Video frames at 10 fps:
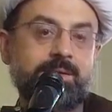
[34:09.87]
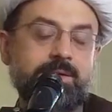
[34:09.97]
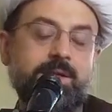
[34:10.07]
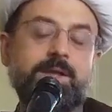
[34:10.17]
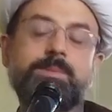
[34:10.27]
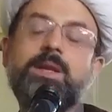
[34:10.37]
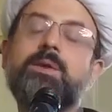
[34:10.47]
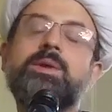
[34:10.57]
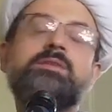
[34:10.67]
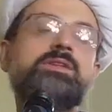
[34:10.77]
Rahim. Allah,
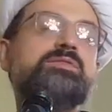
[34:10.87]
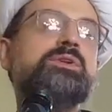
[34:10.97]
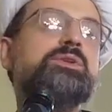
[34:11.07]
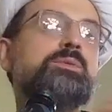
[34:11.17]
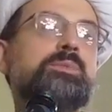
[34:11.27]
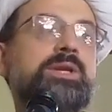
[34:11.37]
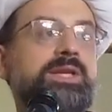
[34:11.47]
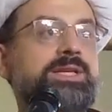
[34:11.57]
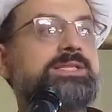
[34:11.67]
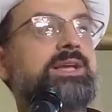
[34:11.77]
we have different
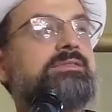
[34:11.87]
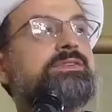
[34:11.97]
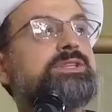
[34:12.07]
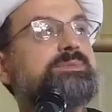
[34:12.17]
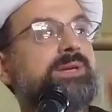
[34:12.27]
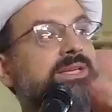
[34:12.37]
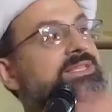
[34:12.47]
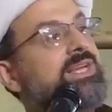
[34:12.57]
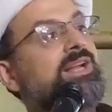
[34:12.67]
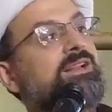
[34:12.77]
opinion. Is that verse by
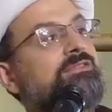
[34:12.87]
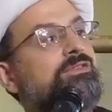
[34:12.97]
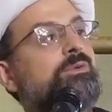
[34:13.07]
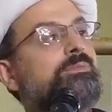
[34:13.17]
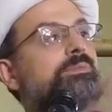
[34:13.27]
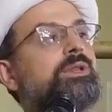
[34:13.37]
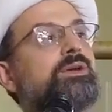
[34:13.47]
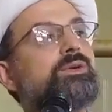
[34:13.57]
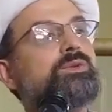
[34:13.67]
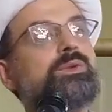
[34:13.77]
itself or
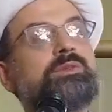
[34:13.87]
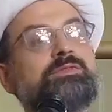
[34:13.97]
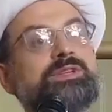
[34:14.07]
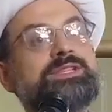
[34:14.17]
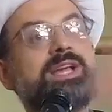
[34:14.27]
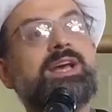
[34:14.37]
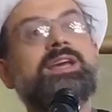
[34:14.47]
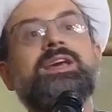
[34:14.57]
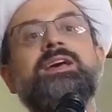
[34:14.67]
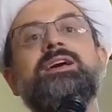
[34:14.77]
belong to the first
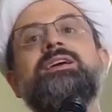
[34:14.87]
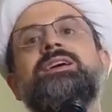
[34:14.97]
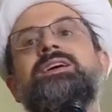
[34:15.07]
ayah?